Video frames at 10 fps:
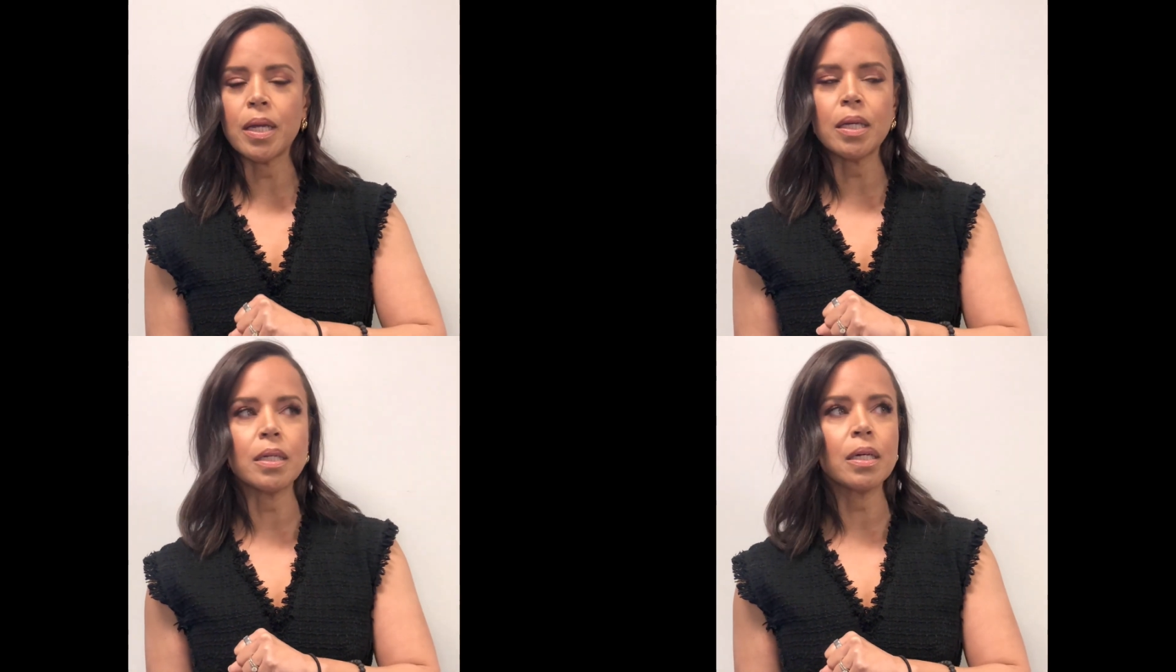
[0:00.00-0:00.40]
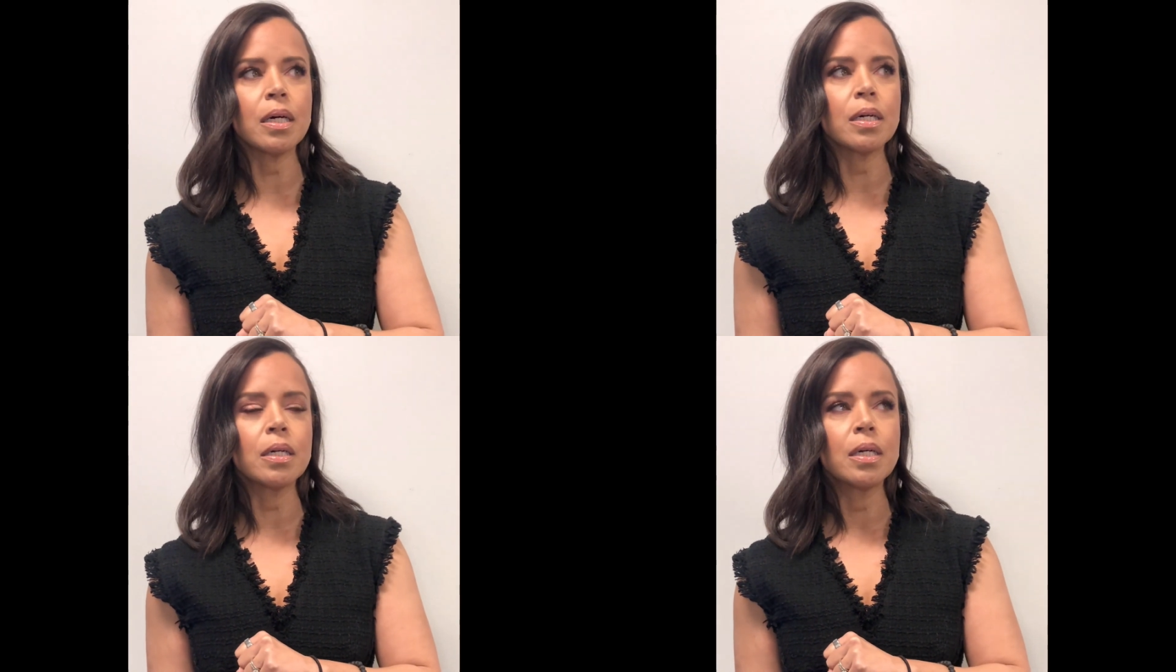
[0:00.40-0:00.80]

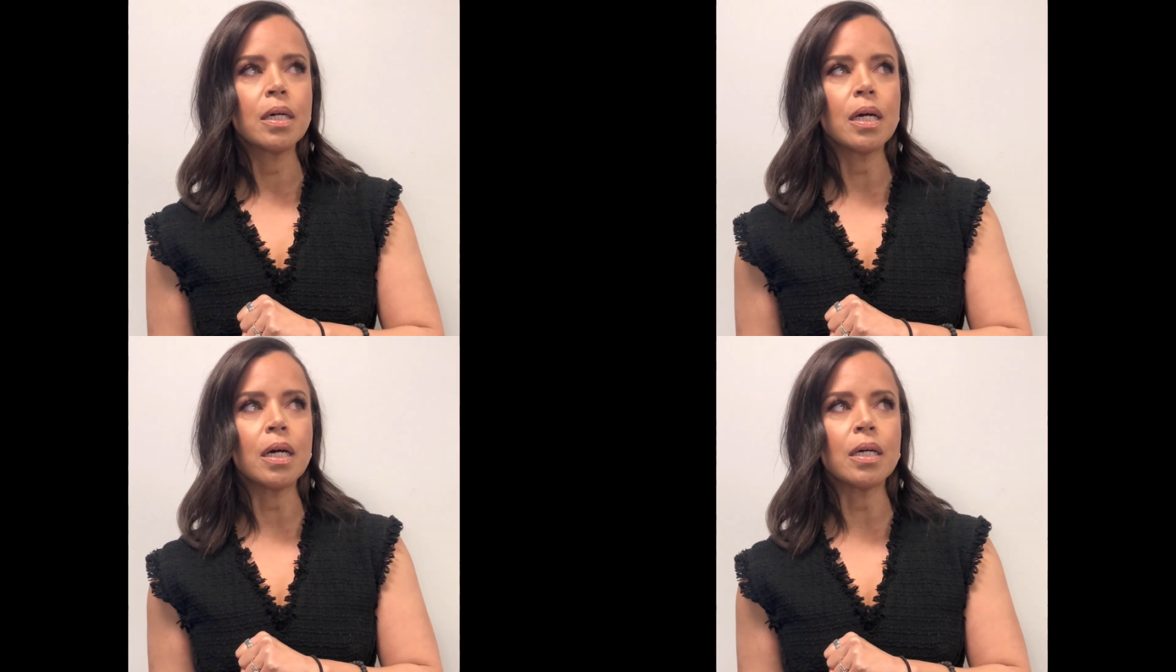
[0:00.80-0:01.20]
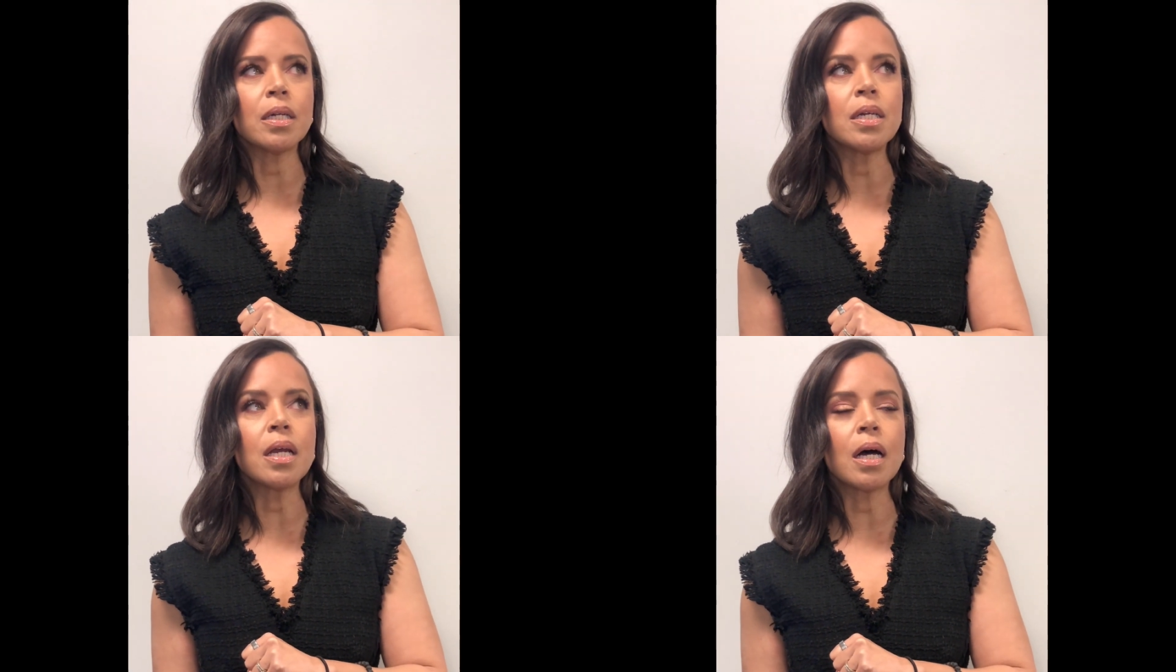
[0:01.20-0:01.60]
probably my
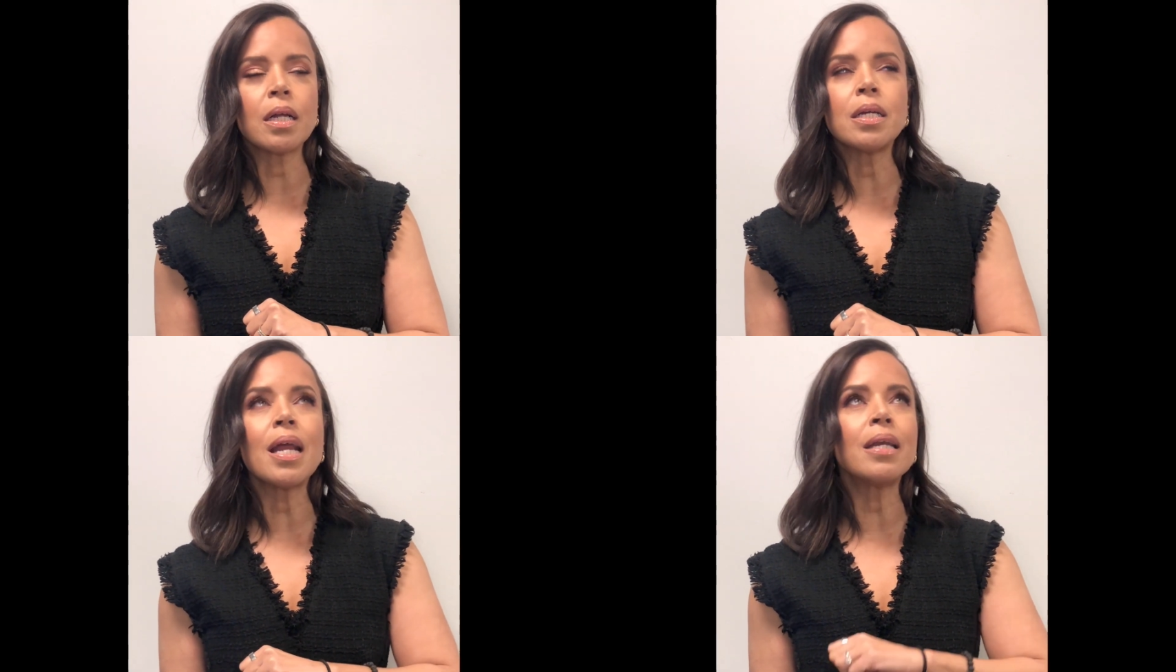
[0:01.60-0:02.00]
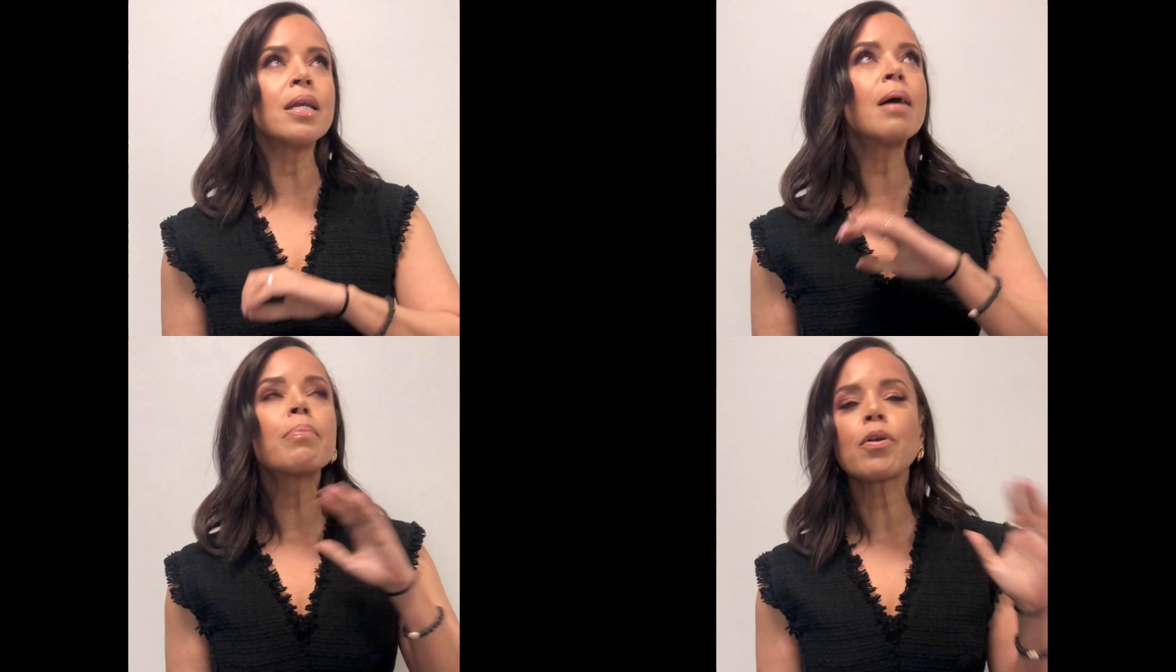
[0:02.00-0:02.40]
first love, and
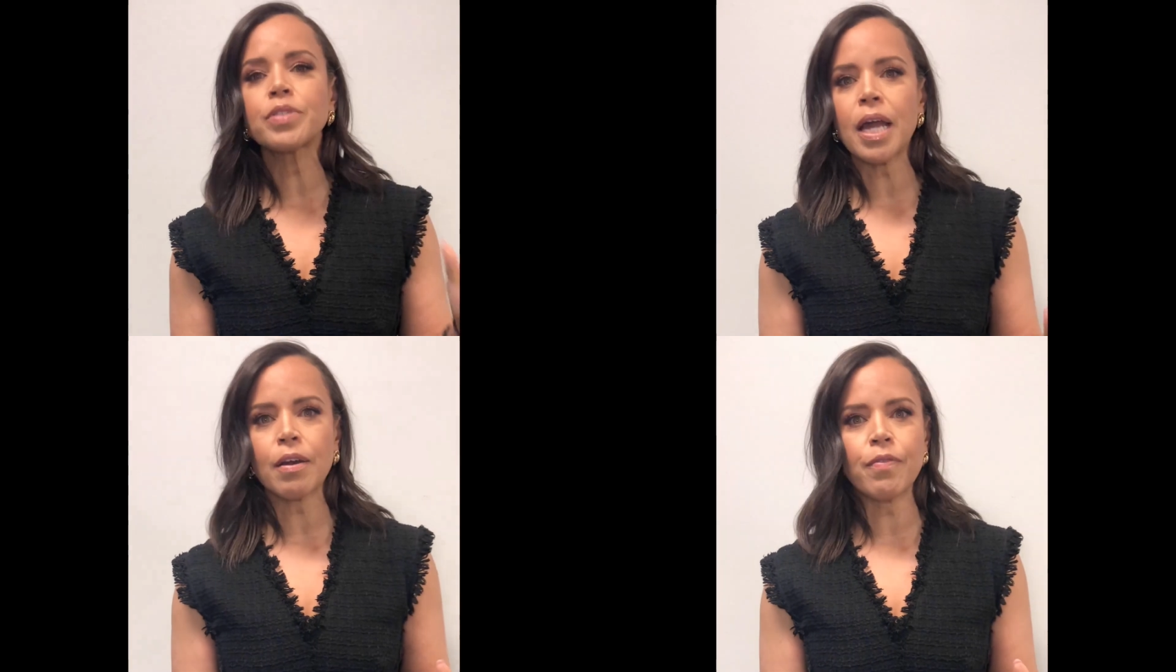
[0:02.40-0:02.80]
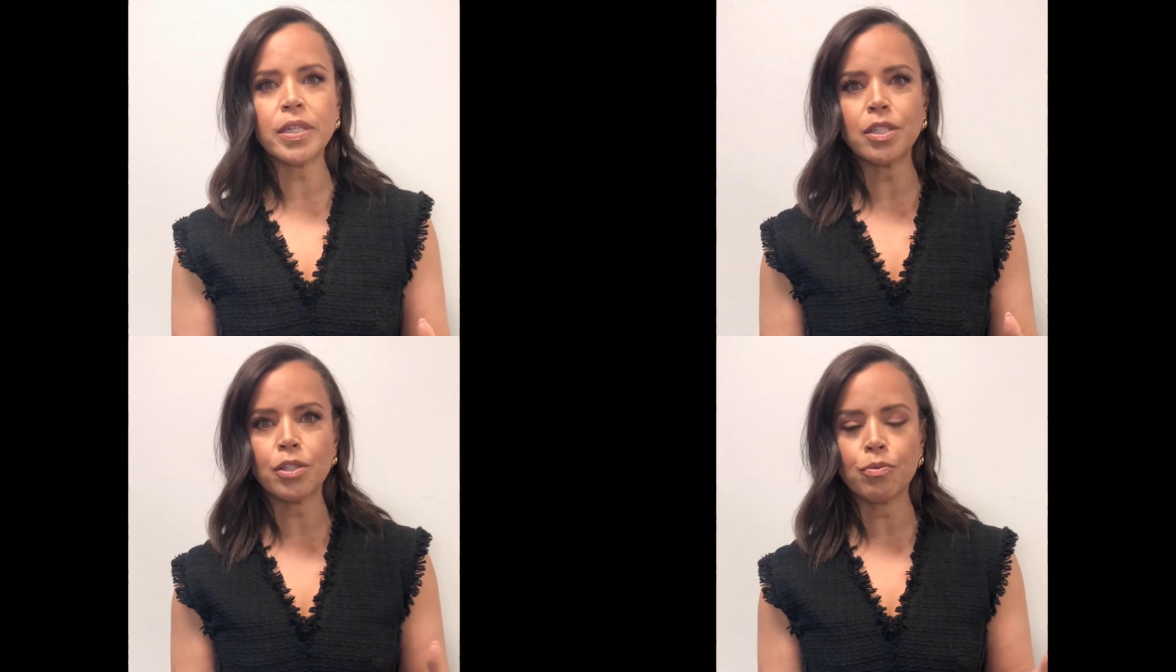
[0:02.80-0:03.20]
my first love is my
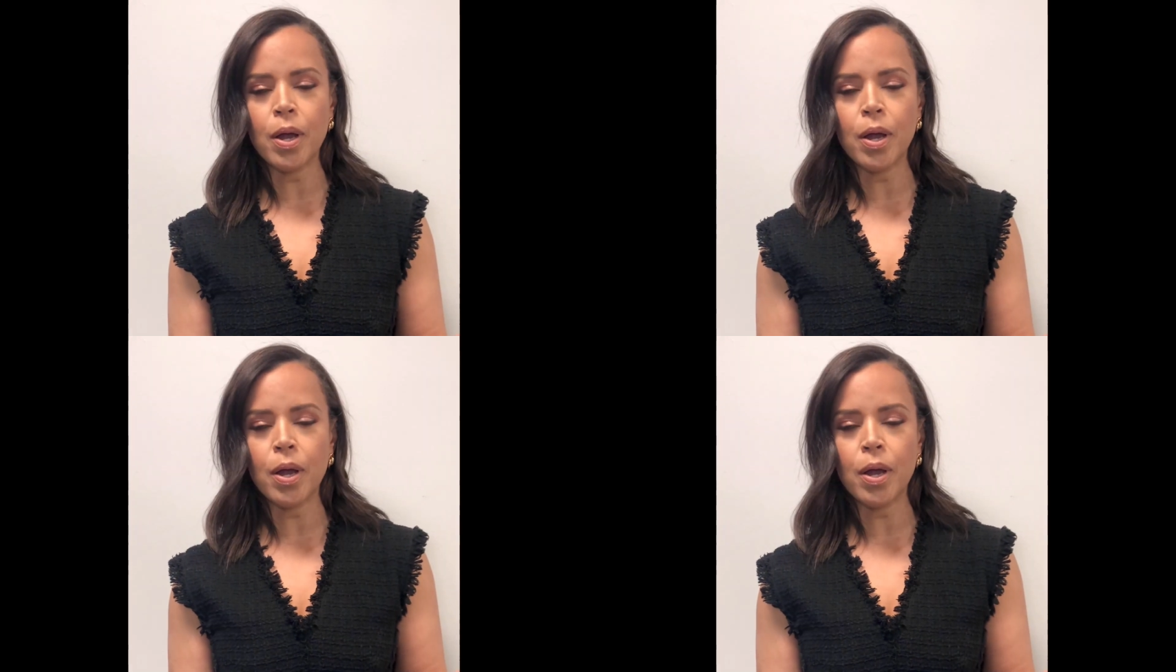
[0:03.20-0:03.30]
mom.